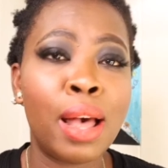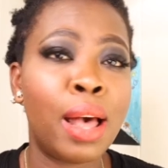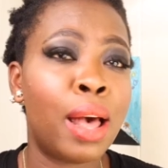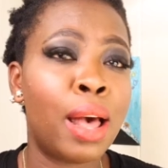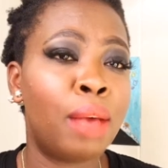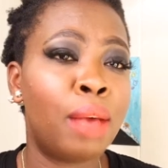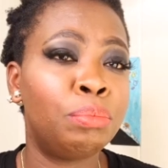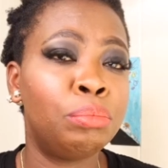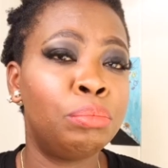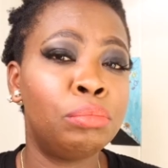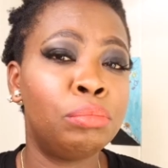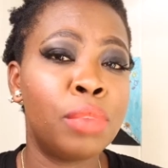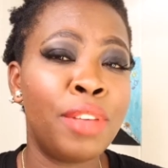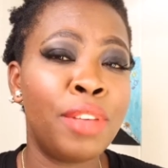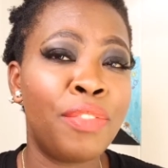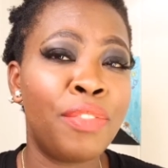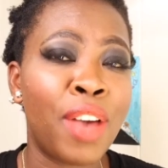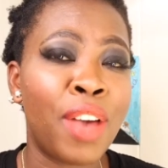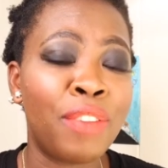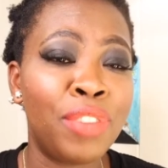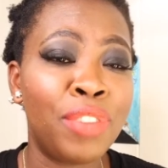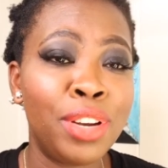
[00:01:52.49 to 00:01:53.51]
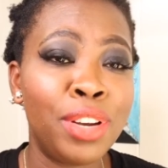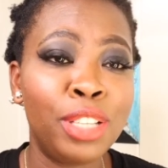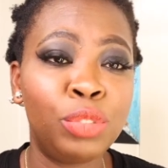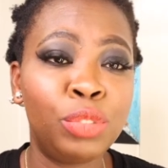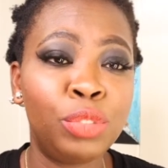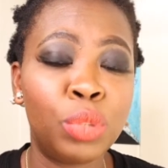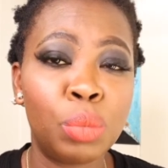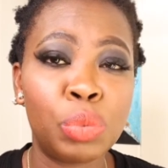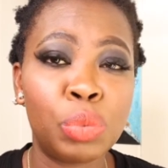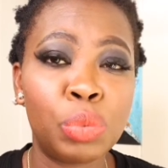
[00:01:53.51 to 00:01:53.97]
If I finish
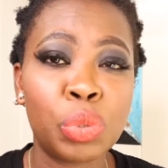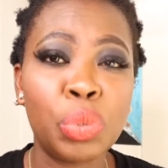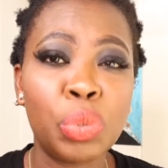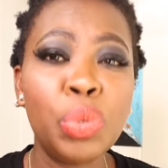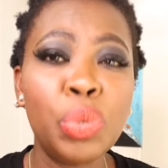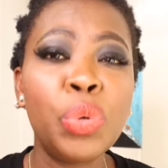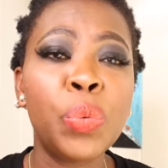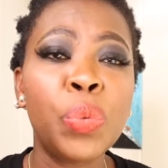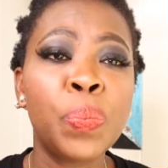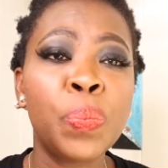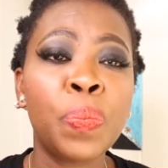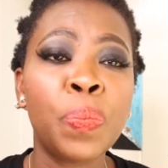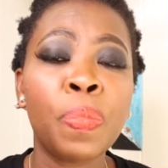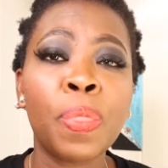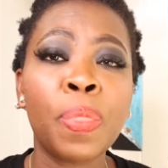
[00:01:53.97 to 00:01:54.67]
from school,